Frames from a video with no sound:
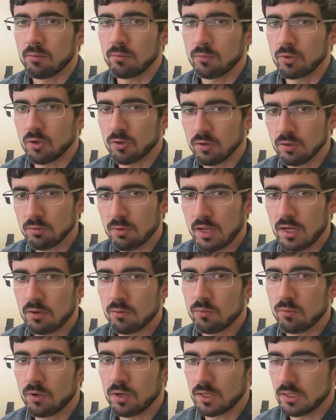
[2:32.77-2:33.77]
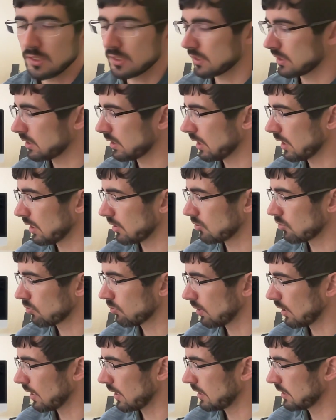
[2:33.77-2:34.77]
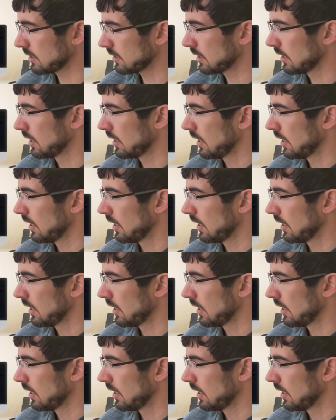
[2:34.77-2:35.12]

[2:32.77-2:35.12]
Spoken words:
You only write it once, not twice.